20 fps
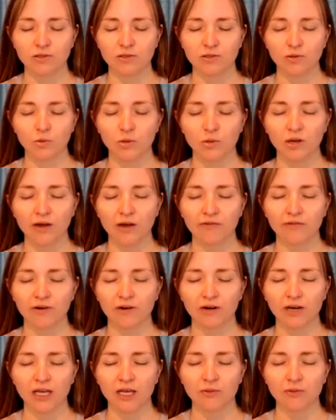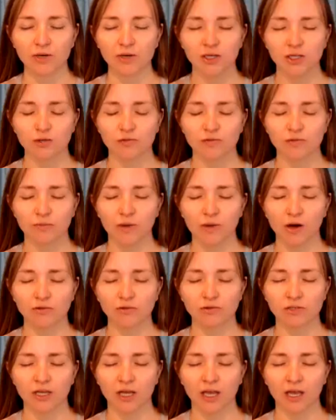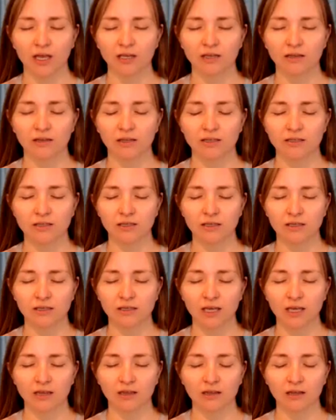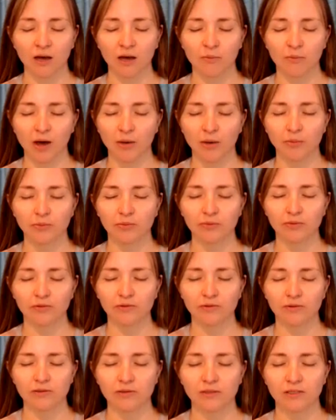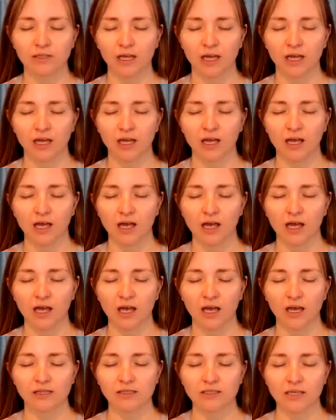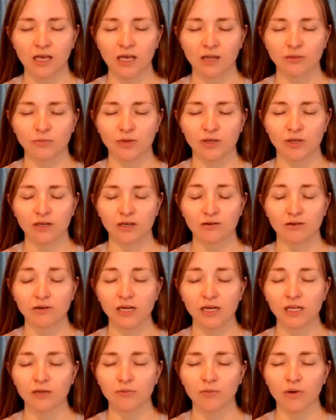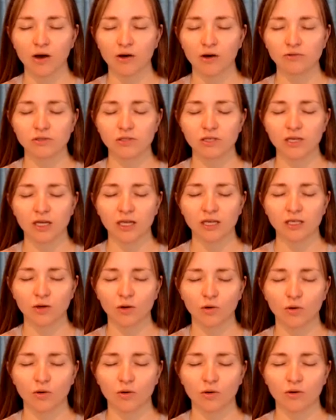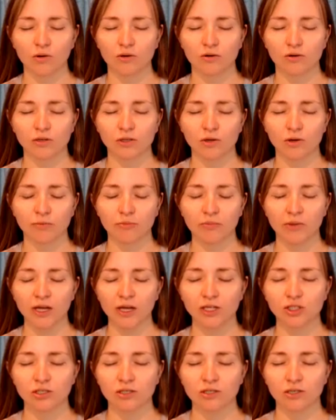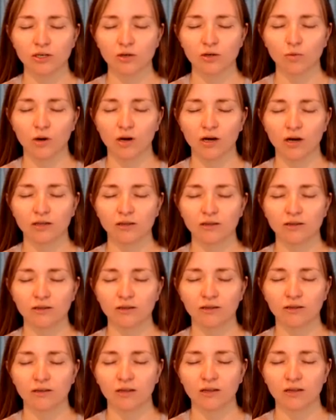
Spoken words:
So whatever image of a mountain that can come up, it can be a real mountain or your imaginary one.